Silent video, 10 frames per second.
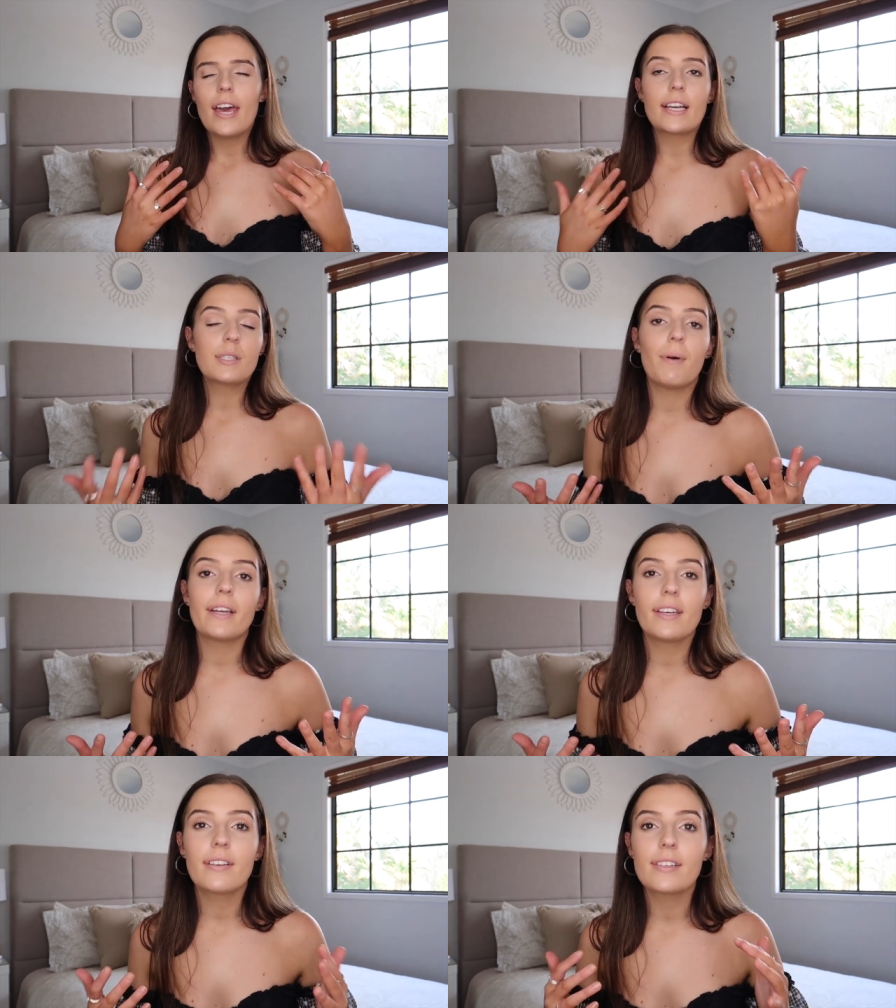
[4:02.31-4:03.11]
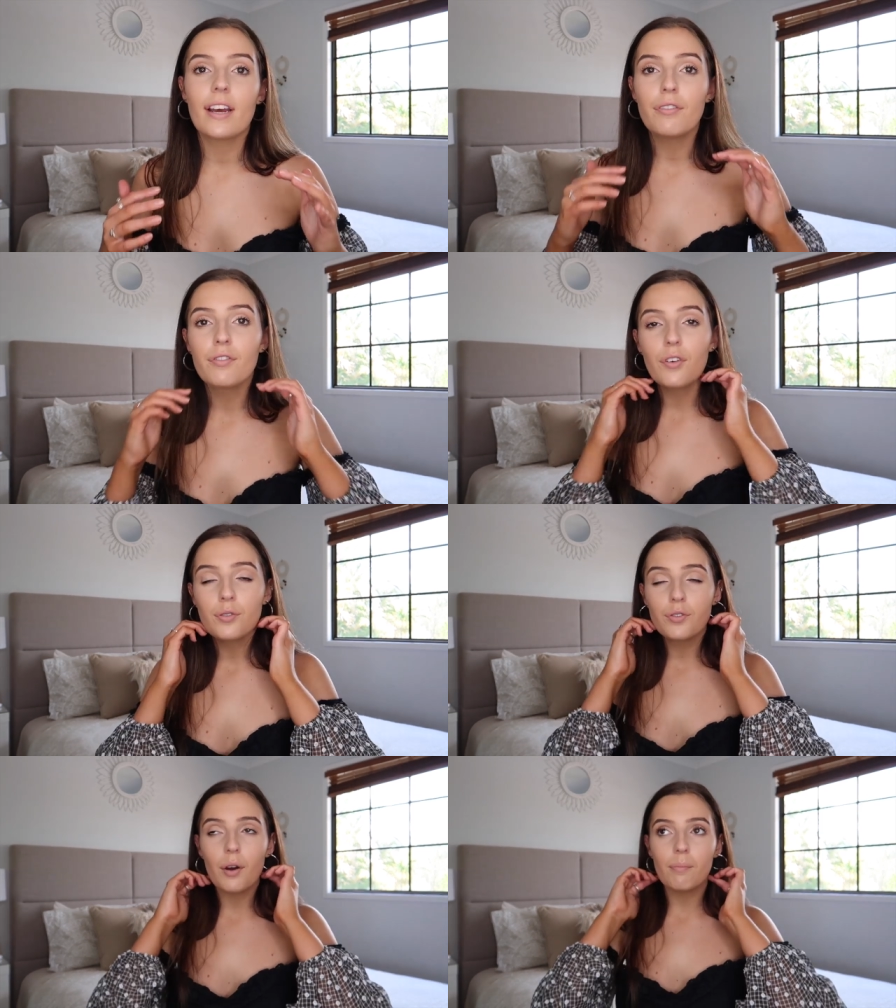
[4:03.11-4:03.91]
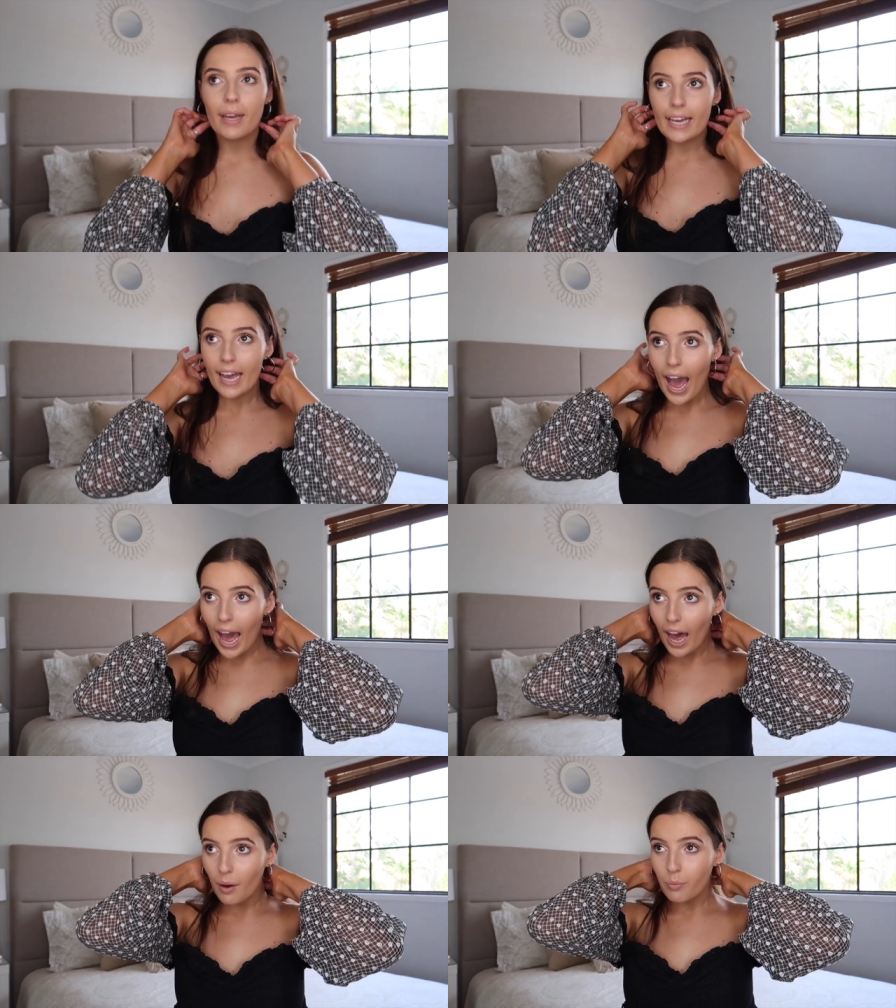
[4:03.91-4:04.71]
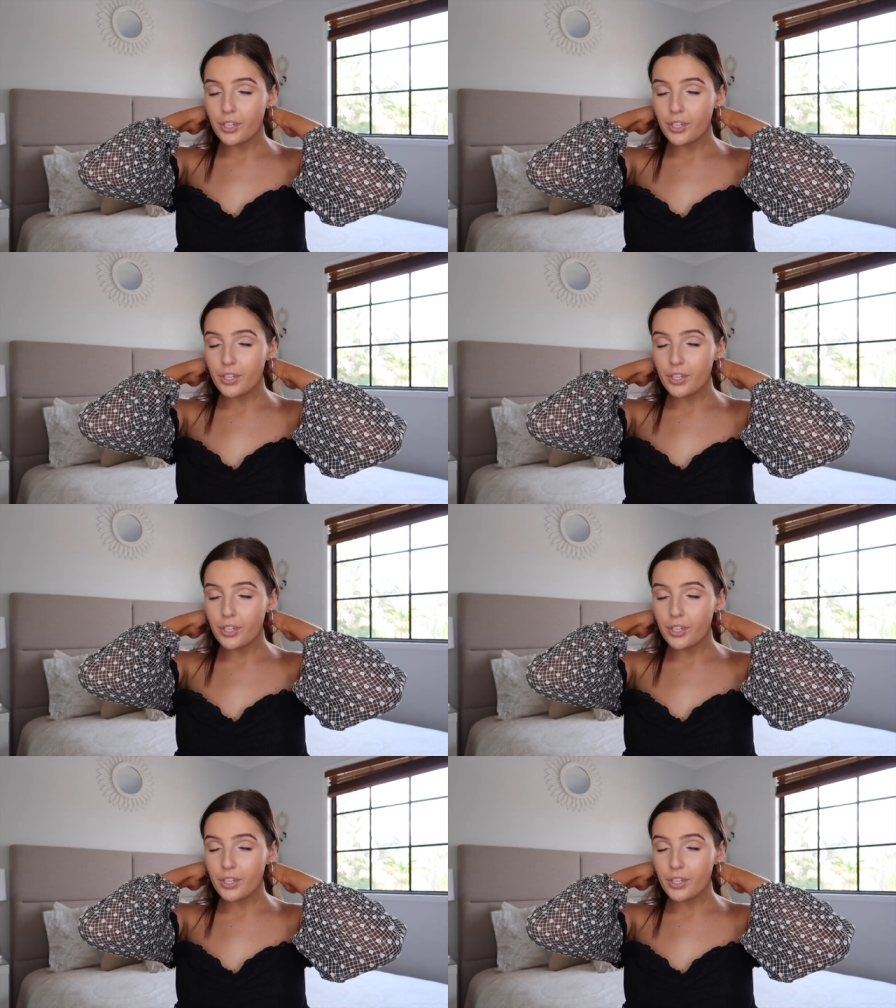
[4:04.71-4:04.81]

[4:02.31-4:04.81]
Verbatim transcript: expecting stuff from me uh,